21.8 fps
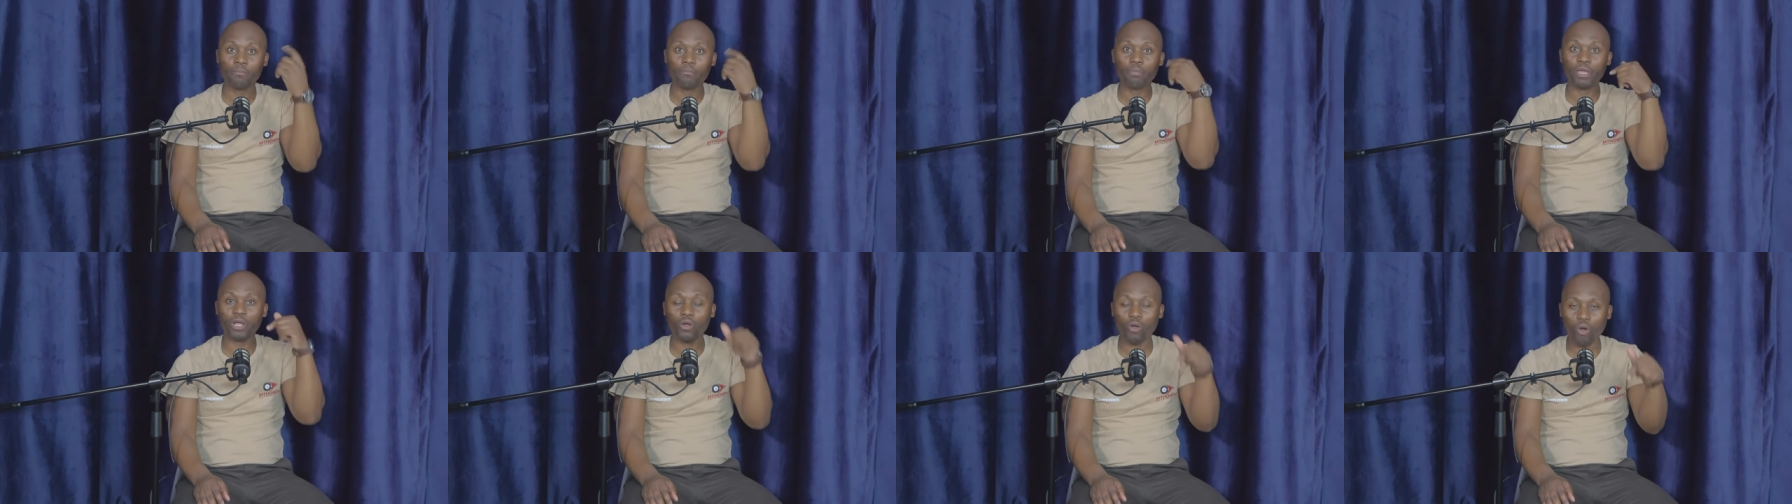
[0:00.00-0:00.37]

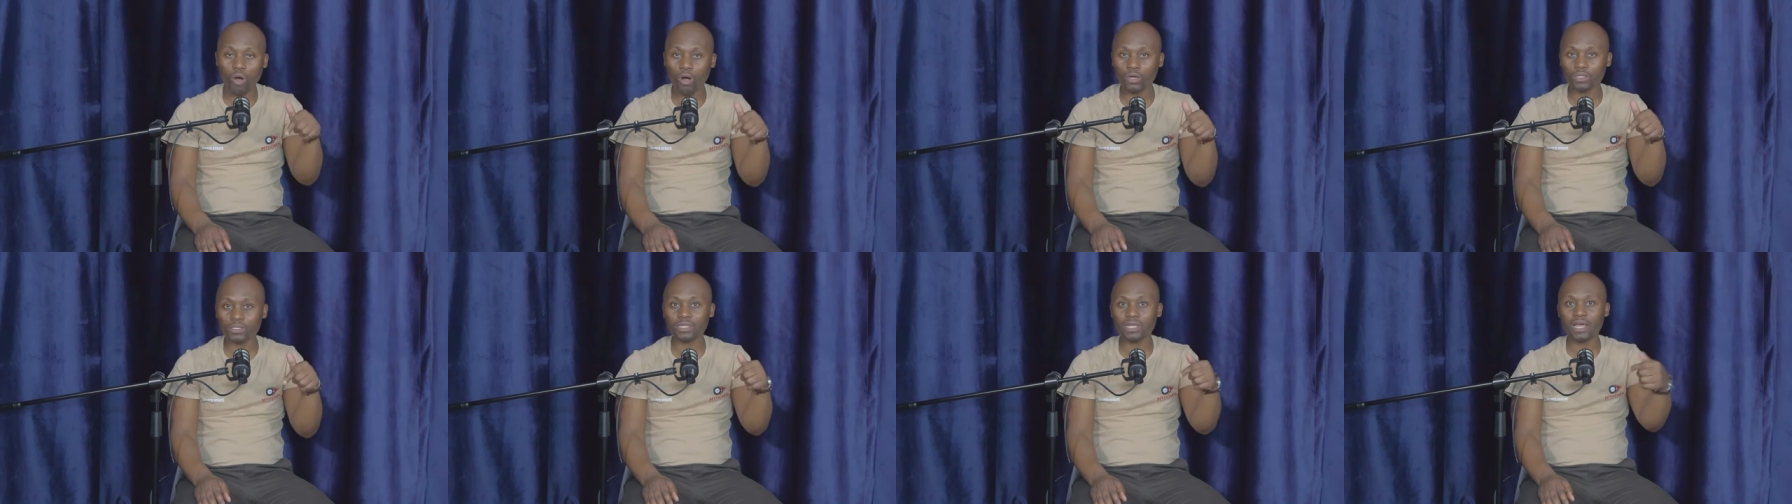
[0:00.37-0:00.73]

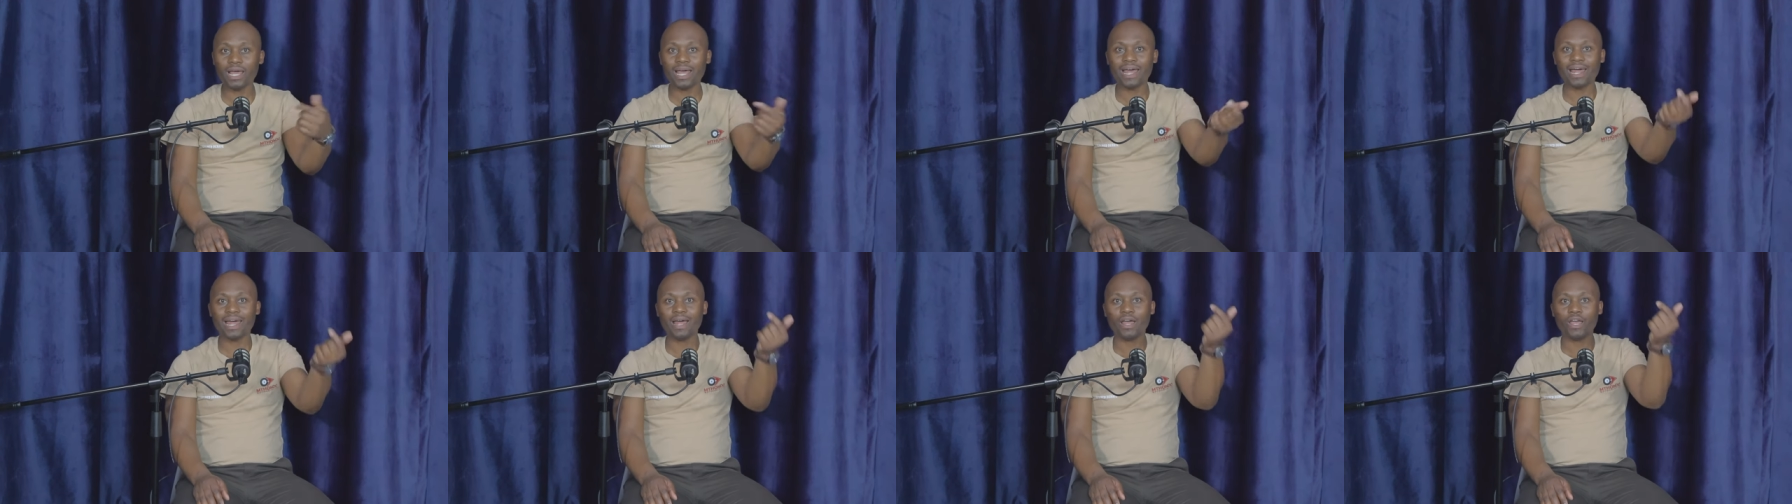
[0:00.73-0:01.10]
Because
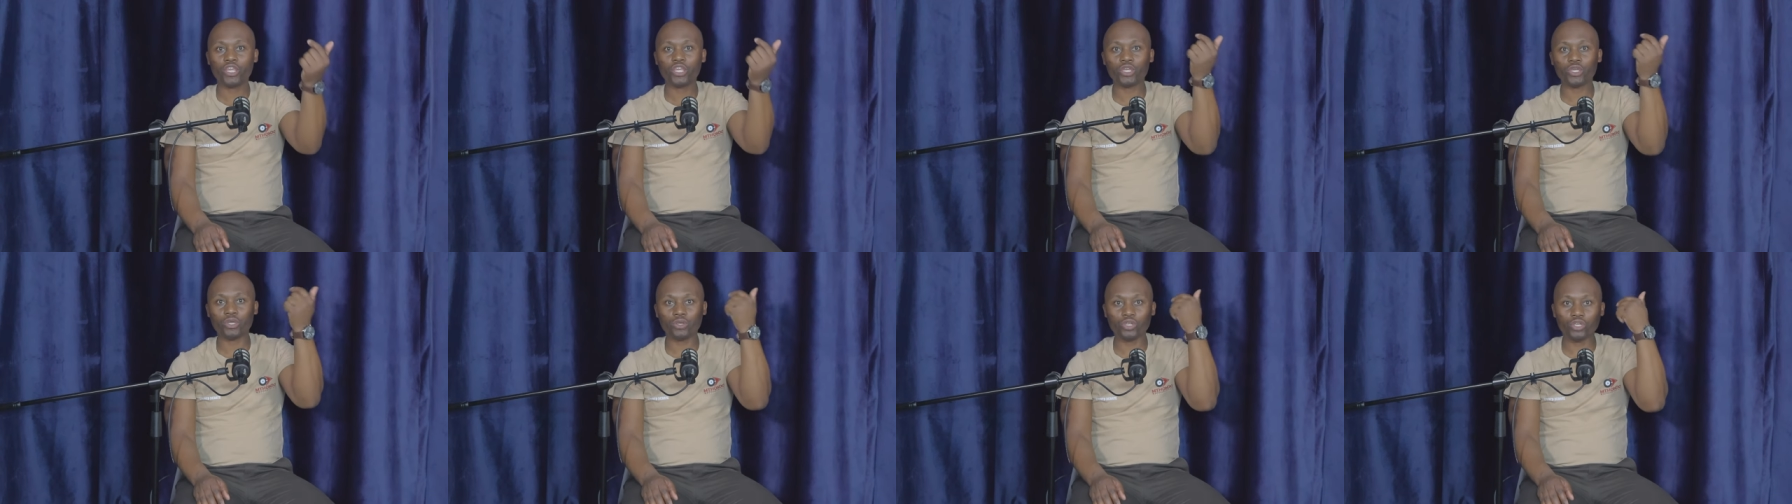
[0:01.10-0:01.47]

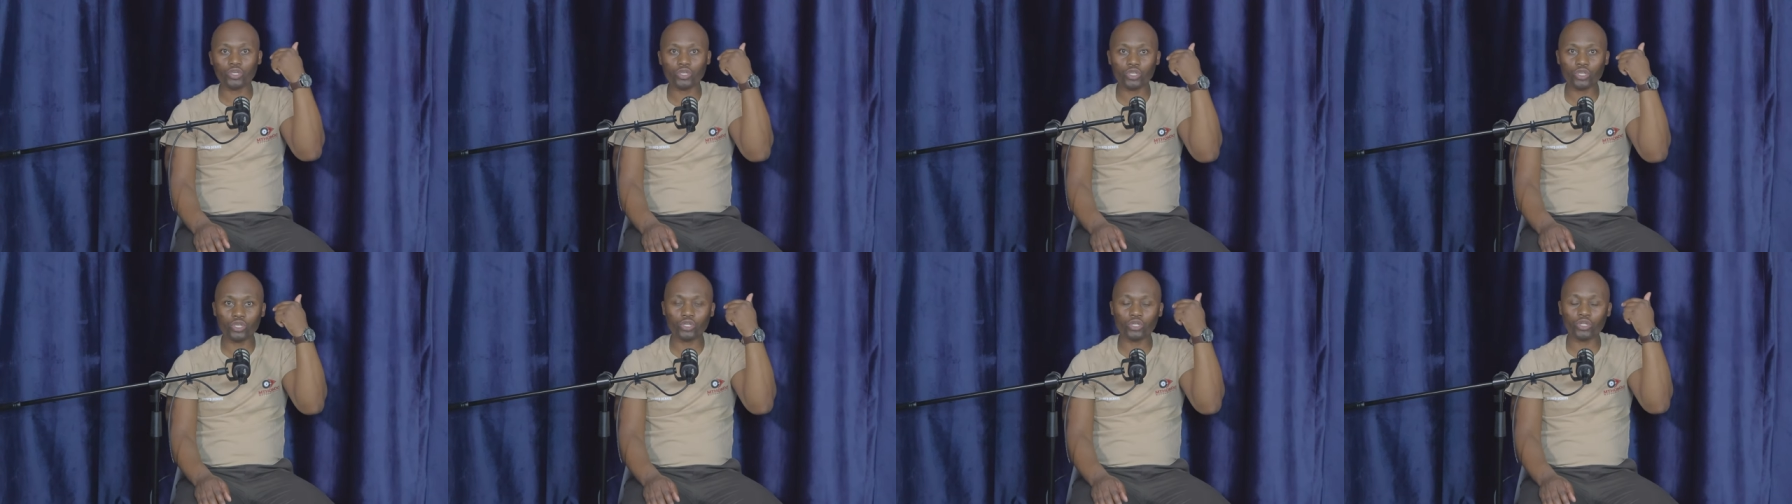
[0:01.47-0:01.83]

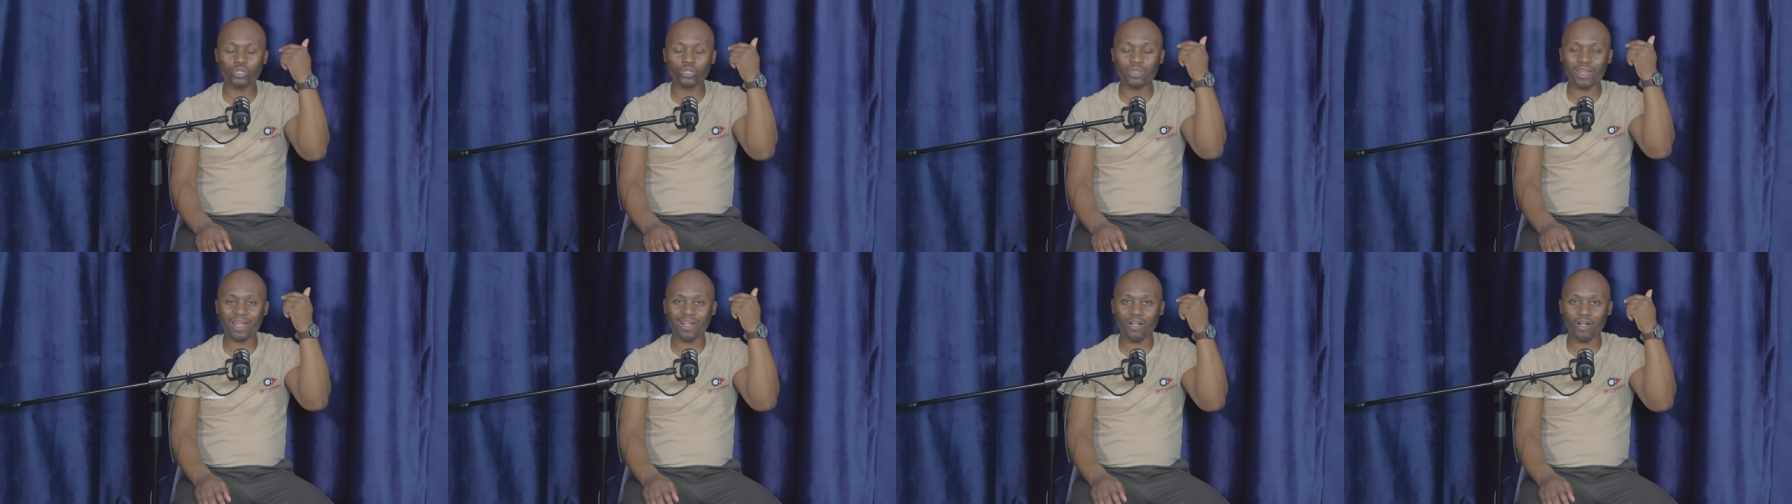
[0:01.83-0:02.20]

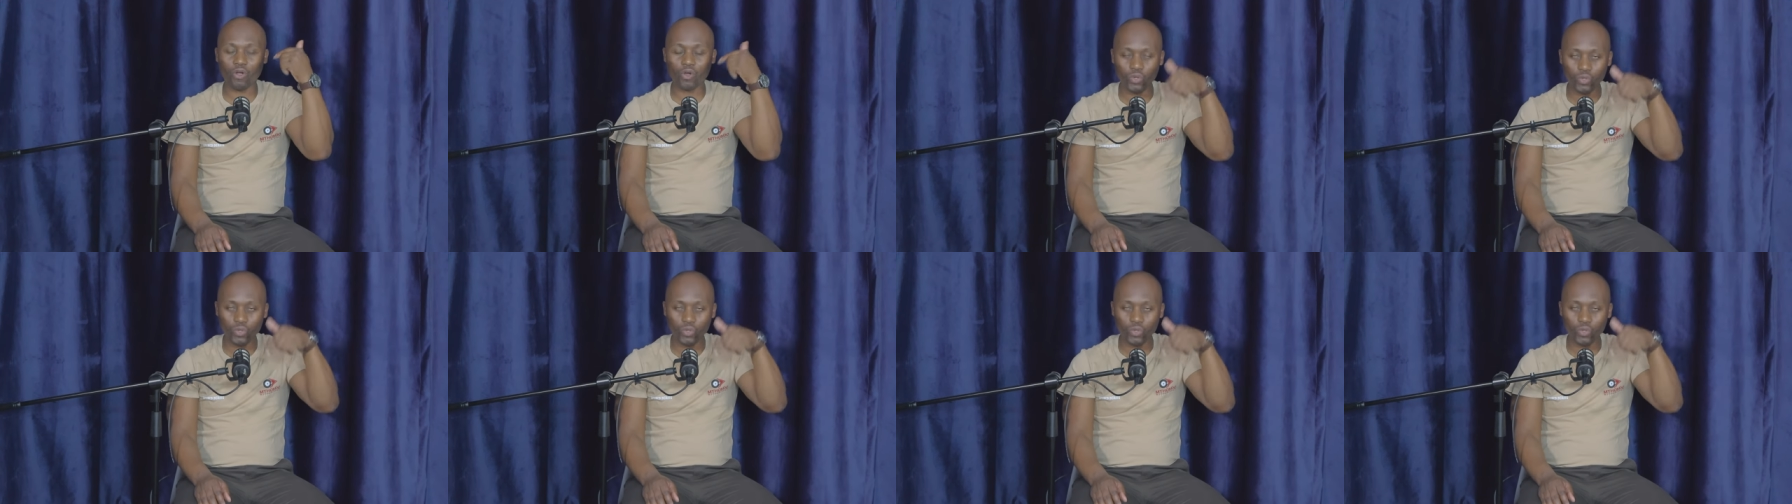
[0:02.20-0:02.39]
the